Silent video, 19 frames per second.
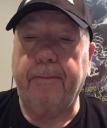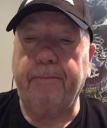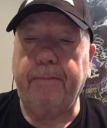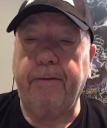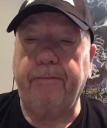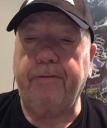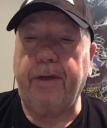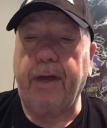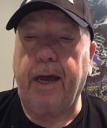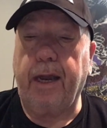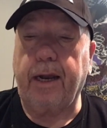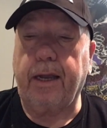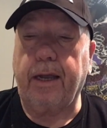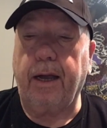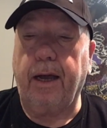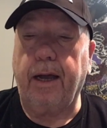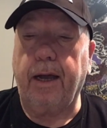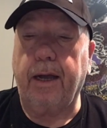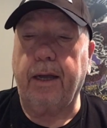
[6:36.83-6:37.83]
If You Gotta
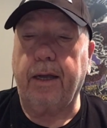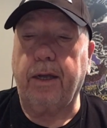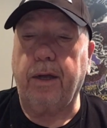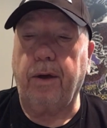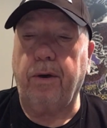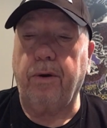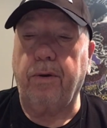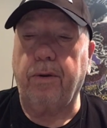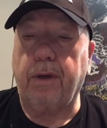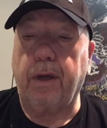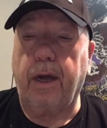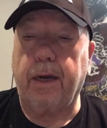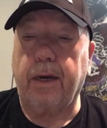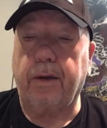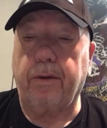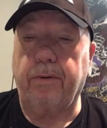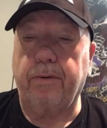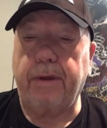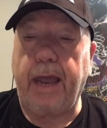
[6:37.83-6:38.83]
Go, Gotta
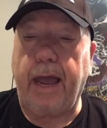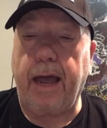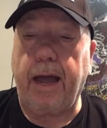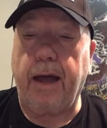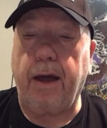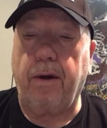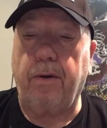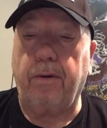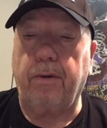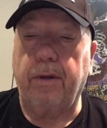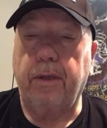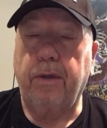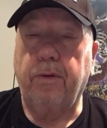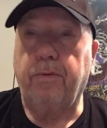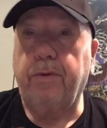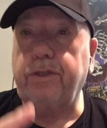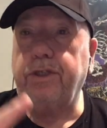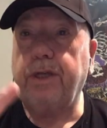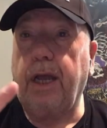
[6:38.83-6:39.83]
Go Now,
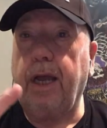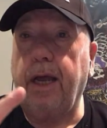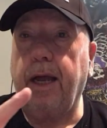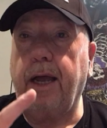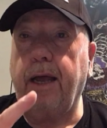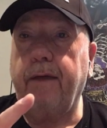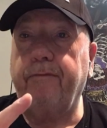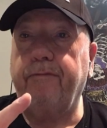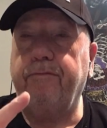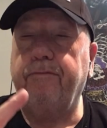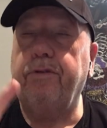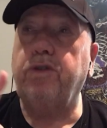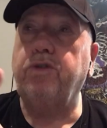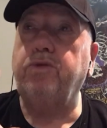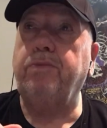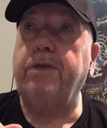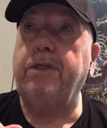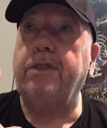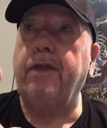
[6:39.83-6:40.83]
which I've
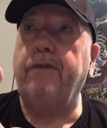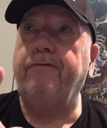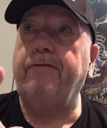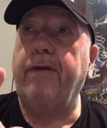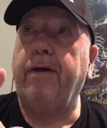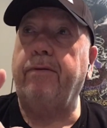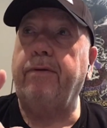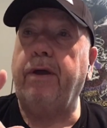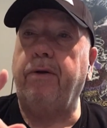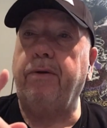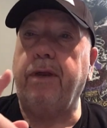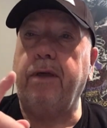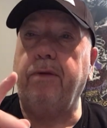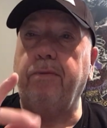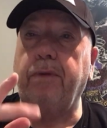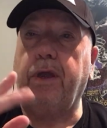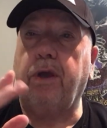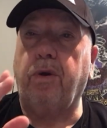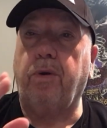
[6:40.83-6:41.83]
just recently found out he
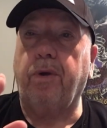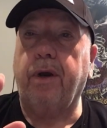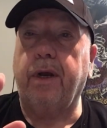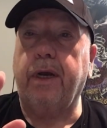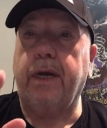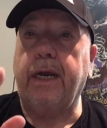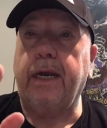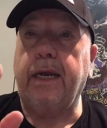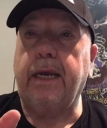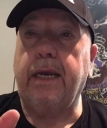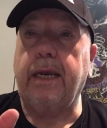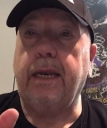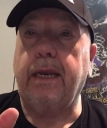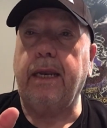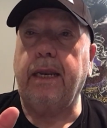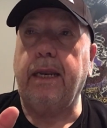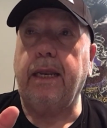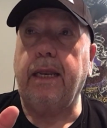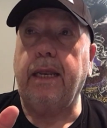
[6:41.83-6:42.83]
recorded in
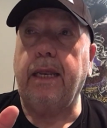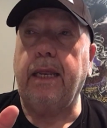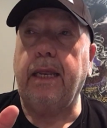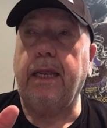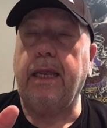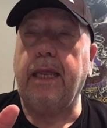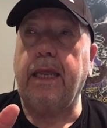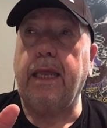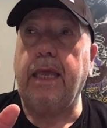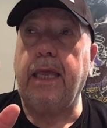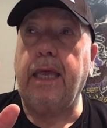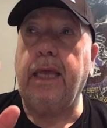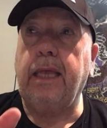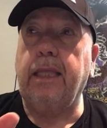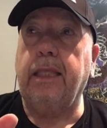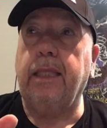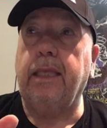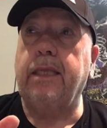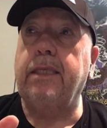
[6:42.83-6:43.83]

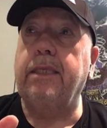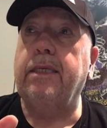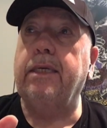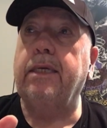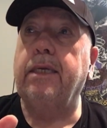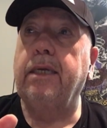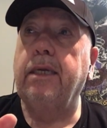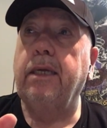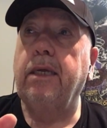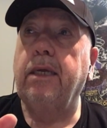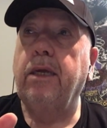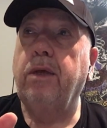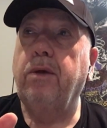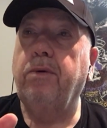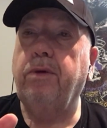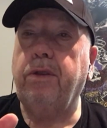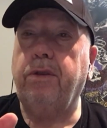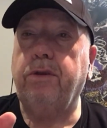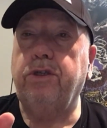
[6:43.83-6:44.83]
England
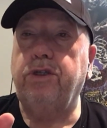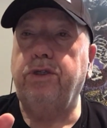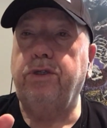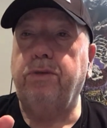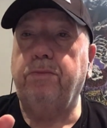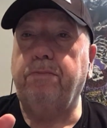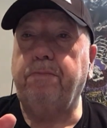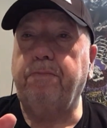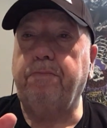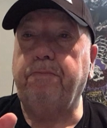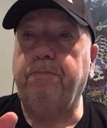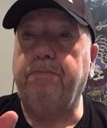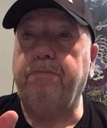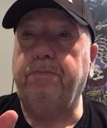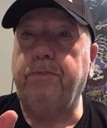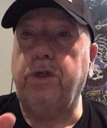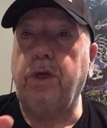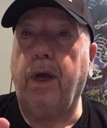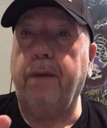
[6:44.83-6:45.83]
with
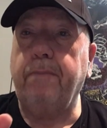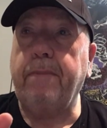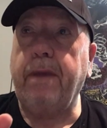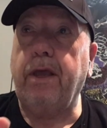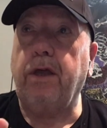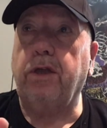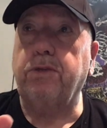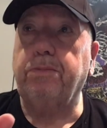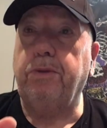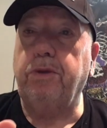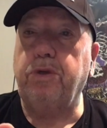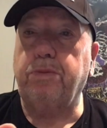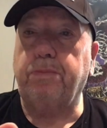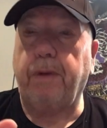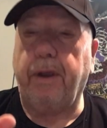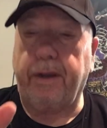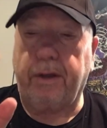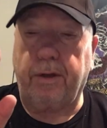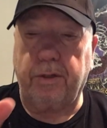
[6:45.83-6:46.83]
John Mayall's Blues
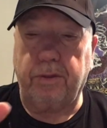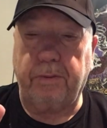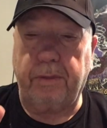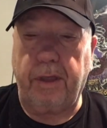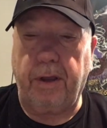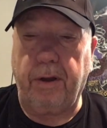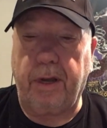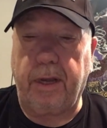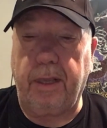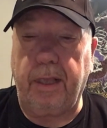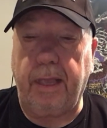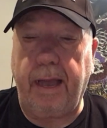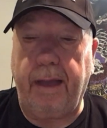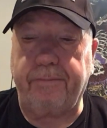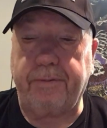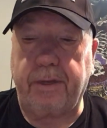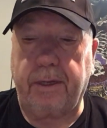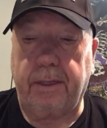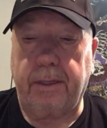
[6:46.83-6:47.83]
Breakers with Eric
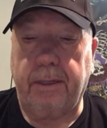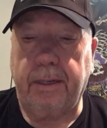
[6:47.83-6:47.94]
Clapton.